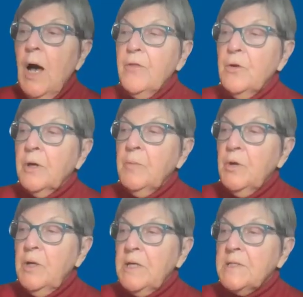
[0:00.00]
other
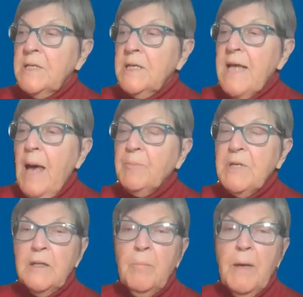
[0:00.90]
communities in
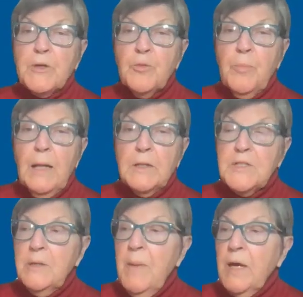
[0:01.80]
adopting the
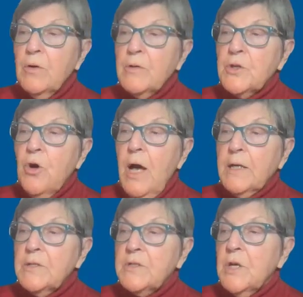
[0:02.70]
Metropolitan Mayor's
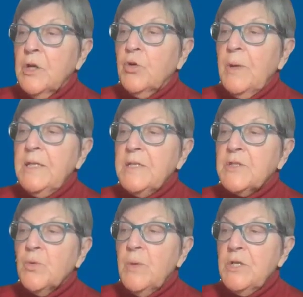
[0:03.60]
Caucus
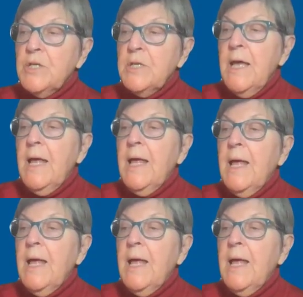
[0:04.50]
Greenest Region